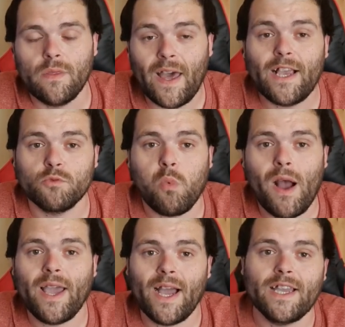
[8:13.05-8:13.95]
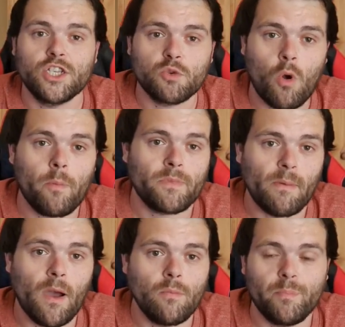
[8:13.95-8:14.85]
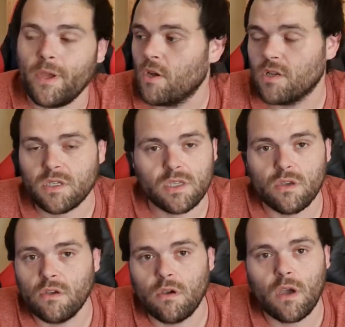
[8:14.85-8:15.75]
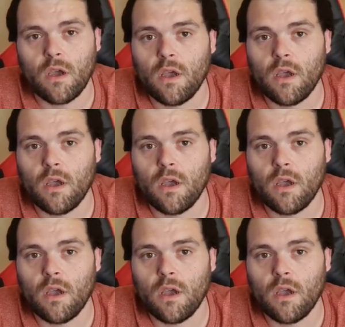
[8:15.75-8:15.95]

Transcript: That is why I swapped them out, because the